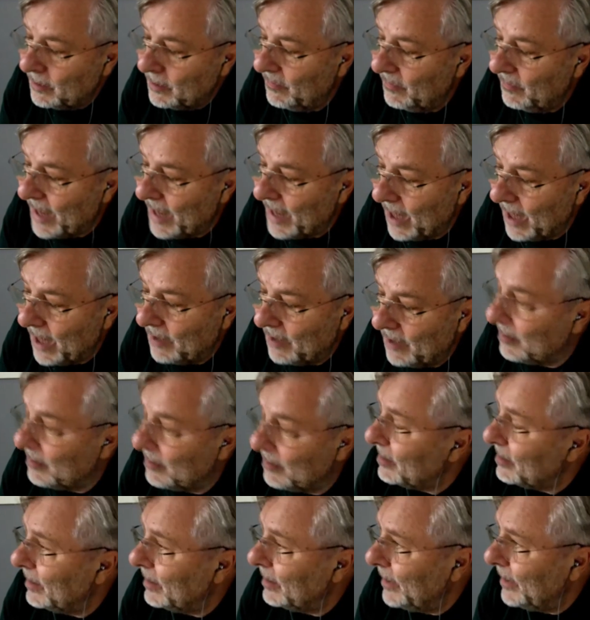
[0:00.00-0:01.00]

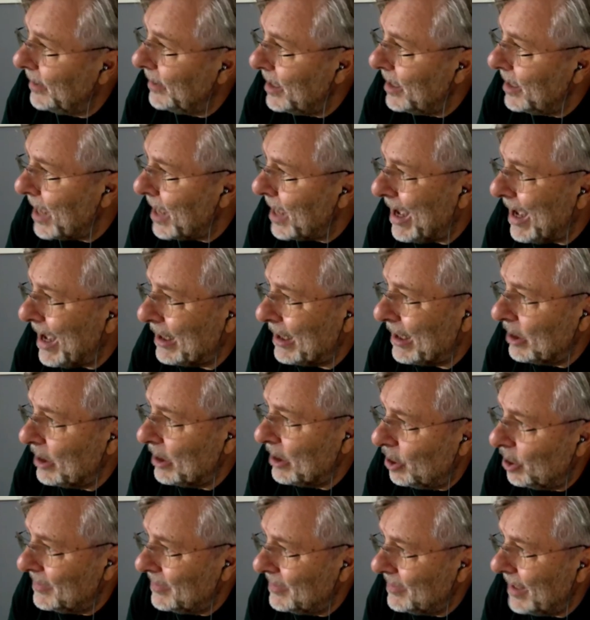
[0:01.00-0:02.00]
that the data
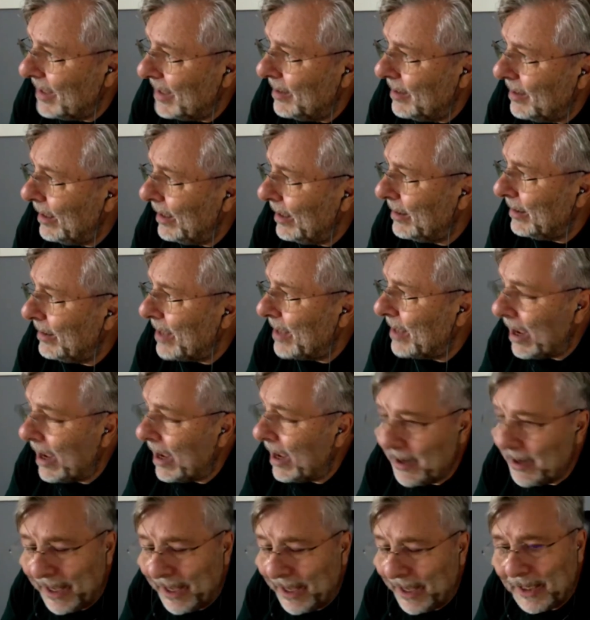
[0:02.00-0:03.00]
are not sending
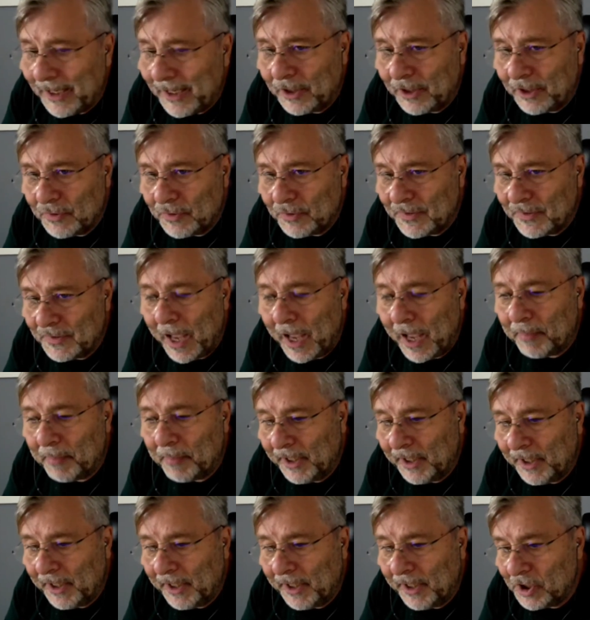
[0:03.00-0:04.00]
directly to the
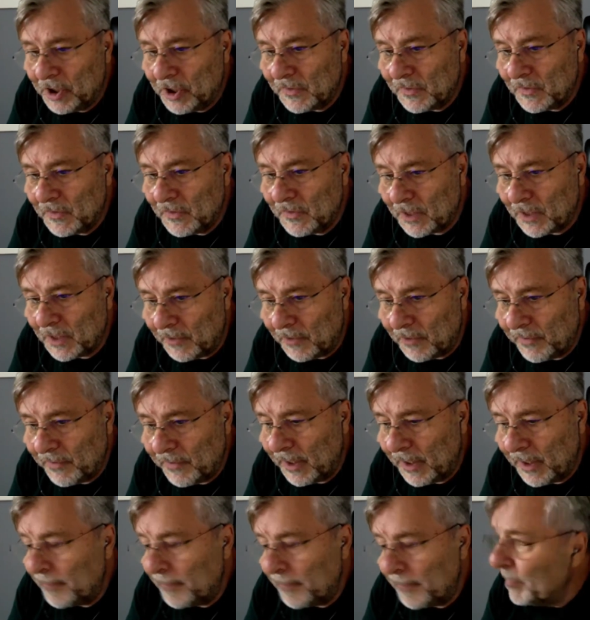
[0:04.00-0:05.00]
application
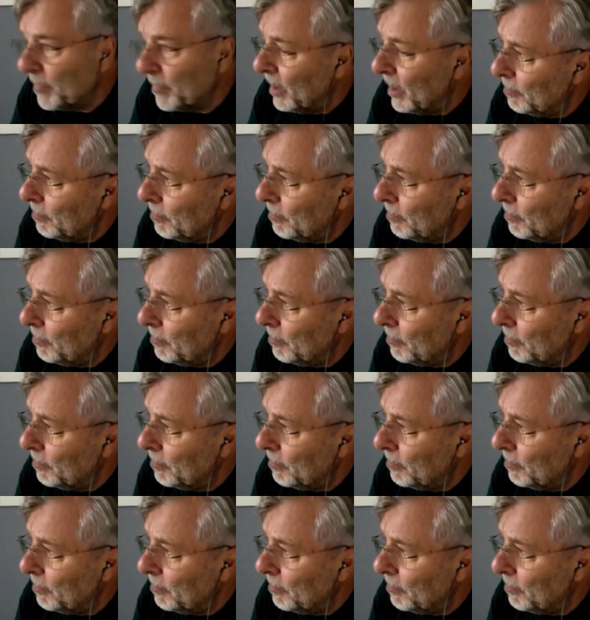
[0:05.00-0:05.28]
server,